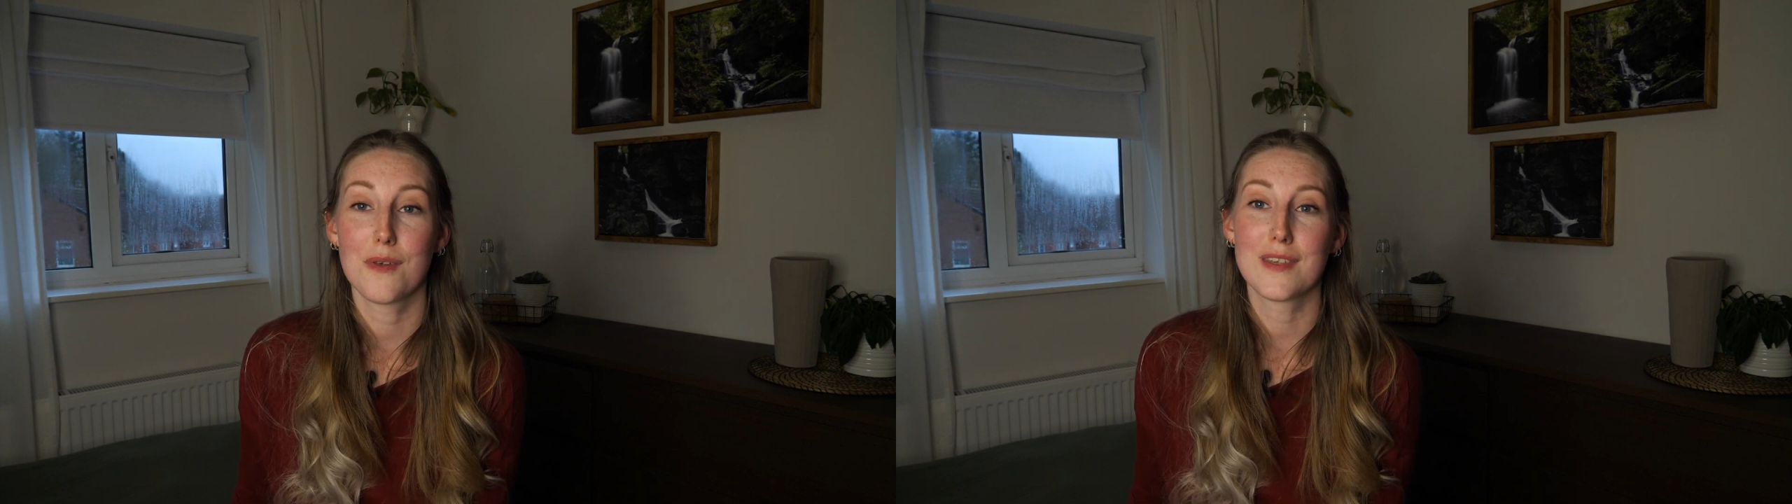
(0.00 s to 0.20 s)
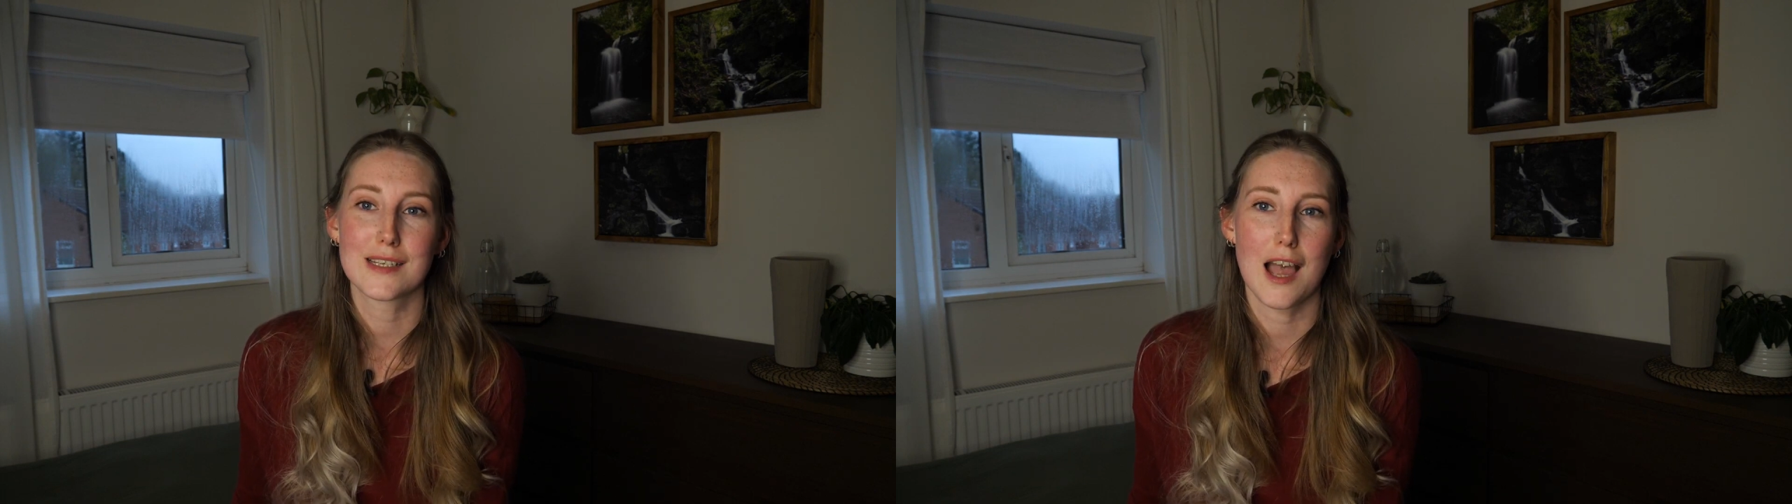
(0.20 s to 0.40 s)

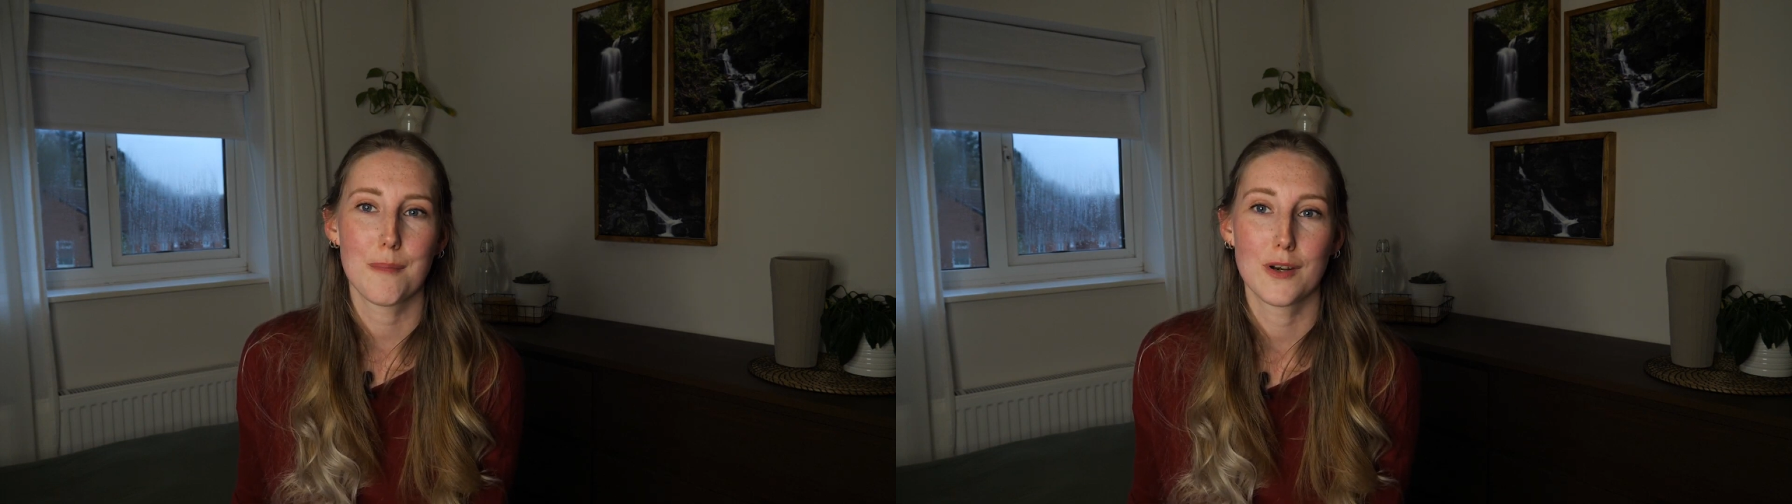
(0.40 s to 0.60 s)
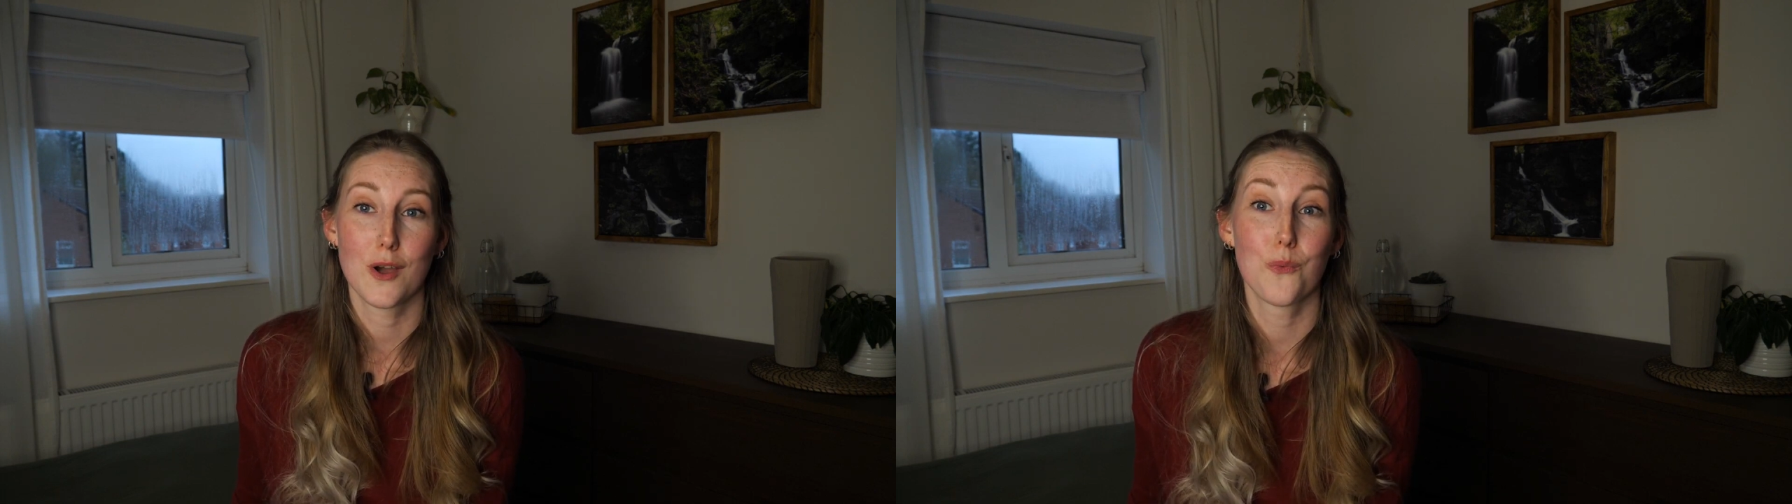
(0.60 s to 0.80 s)
that this
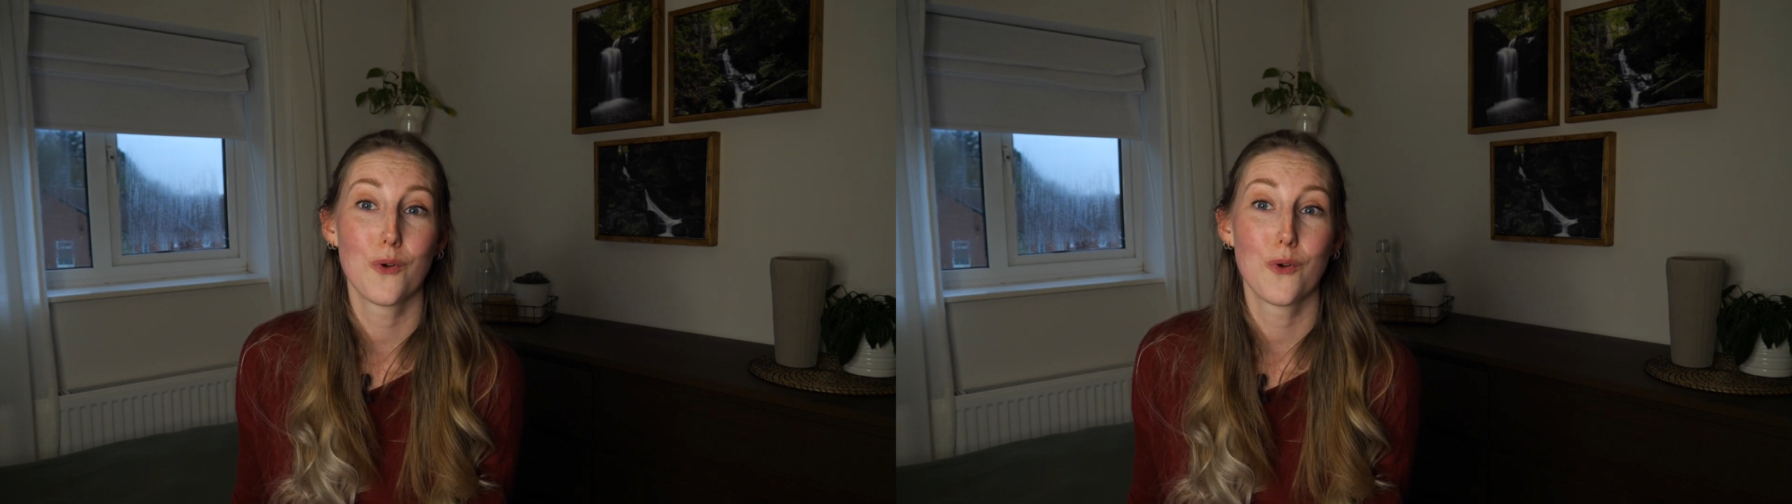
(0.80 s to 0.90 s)
cabinet,